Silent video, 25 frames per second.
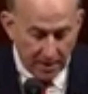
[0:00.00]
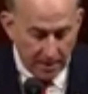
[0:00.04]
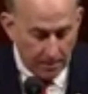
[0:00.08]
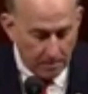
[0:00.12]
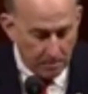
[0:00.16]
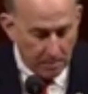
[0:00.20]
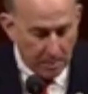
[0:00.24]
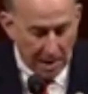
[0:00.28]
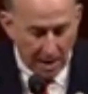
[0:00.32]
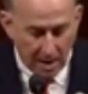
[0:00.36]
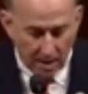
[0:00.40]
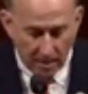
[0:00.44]

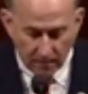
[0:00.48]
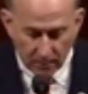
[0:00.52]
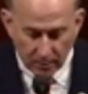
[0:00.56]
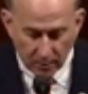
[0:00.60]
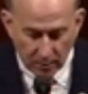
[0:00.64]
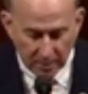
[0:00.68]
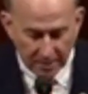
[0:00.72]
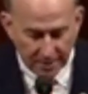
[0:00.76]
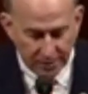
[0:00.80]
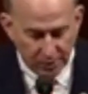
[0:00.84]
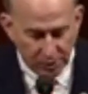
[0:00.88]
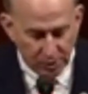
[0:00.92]
sharper than
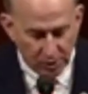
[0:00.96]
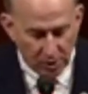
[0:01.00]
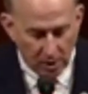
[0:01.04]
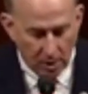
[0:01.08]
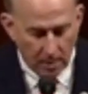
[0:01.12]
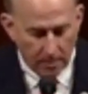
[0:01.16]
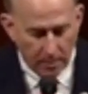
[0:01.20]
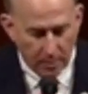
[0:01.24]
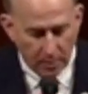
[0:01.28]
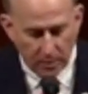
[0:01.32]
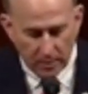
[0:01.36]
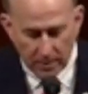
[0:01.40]
any
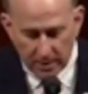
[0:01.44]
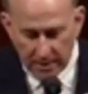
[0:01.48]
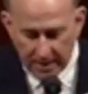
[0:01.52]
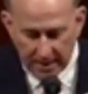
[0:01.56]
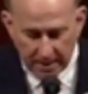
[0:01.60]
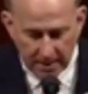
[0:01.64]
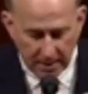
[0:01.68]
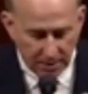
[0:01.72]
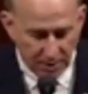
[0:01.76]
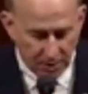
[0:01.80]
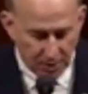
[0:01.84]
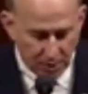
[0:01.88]
two-edged
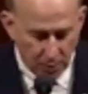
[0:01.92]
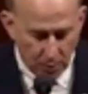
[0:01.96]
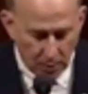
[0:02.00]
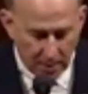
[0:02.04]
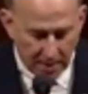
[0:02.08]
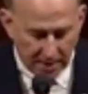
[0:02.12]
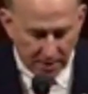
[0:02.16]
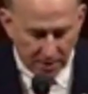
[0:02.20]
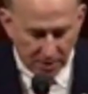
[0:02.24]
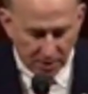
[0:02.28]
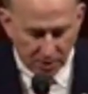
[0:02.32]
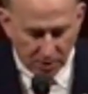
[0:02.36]
sword,
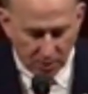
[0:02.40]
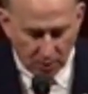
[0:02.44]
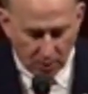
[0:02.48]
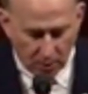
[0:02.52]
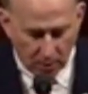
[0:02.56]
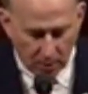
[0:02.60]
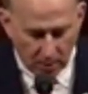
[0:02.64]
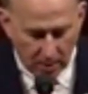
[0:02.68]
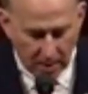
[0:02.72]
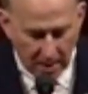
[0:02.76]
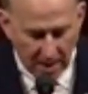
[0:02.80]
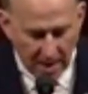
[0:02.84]

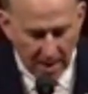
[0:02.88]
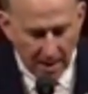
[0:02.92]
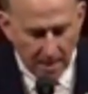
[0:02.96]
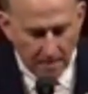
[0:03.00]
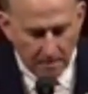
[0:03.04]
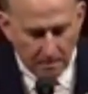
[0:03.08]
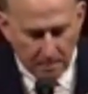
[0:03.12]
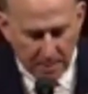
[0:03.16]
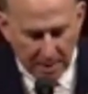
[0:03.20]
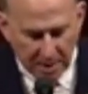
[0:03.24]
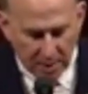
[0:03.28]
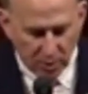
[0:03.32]
piercing
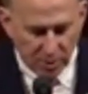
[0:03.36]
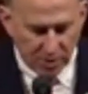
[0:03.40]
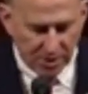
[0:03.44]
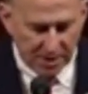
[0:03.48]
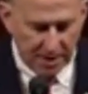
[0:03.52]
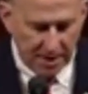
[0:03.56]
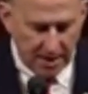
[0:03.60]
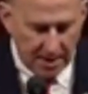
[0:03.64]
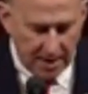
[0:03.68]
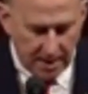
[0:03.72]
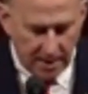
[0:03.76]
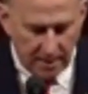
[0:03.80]
even to the
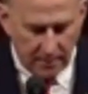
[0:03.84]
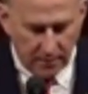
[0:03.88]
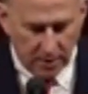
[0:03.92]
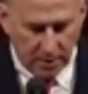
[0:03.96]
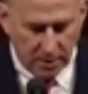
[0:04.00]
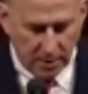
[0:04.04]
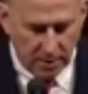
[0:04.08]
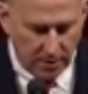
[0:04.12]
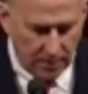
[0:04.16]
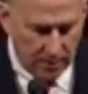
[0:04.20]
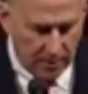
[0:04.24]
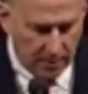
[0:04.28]

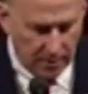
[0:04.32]
division of